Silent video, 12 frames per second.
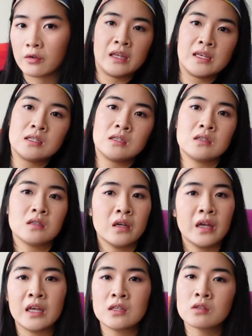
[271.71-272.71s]
This,
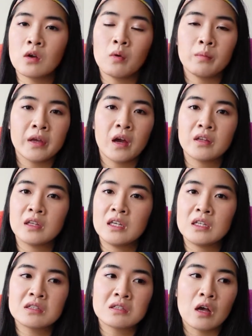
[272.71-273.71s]
it's only on
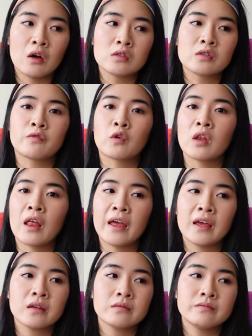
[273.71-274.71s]
yeast cells for
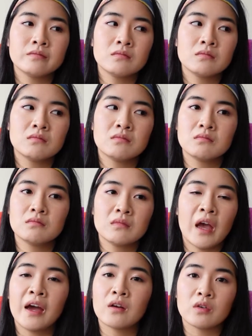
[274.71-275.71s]
like,
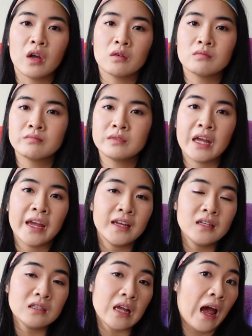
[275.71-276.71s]
I don't know,
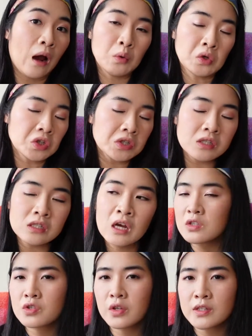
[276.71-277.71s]
days, hours.
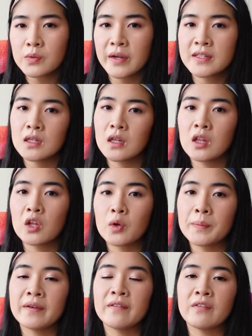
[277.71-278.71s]
So that's why it's a little
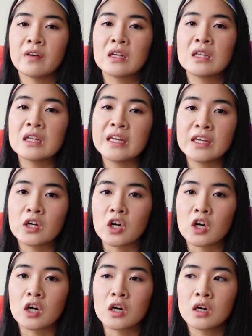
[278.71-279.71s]
bit of a
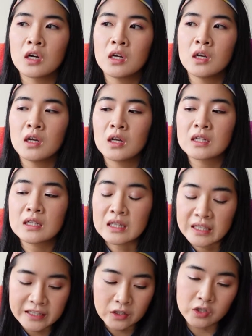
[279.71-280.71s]
cleaner
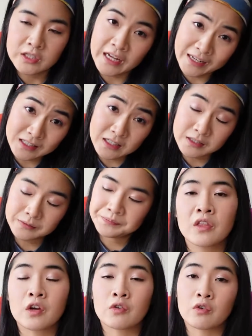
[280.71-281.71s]
taste.
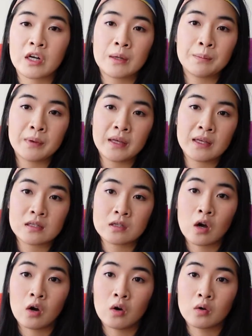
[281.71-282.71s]
grape is
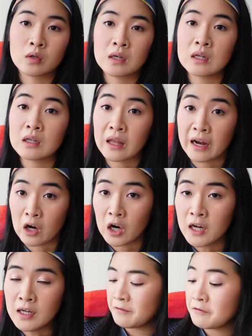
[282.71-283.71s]
called
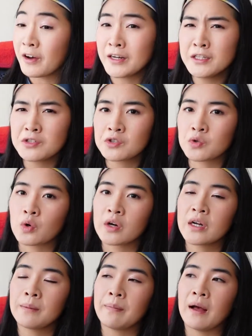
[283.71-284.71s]
Glera. Funny
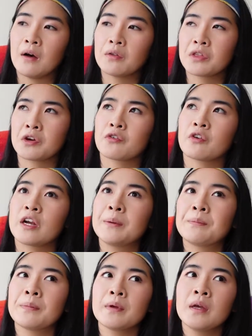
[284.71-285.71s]
story about the grape
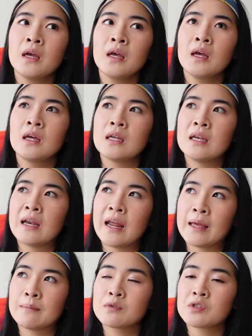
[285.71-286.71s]

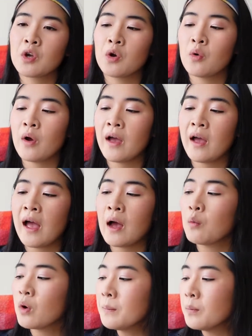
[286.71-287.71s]
name. So
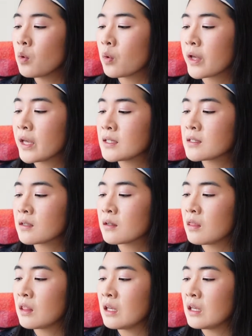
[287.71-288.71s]
at one point,
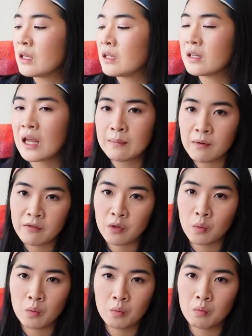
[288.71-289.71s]
the name of
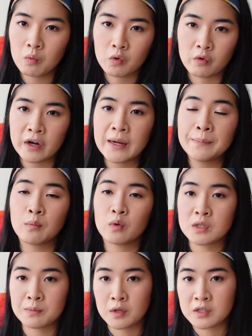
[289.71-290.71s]
the grape
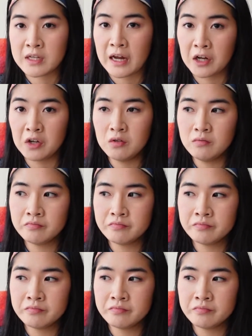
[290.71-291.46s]
was Prosecco.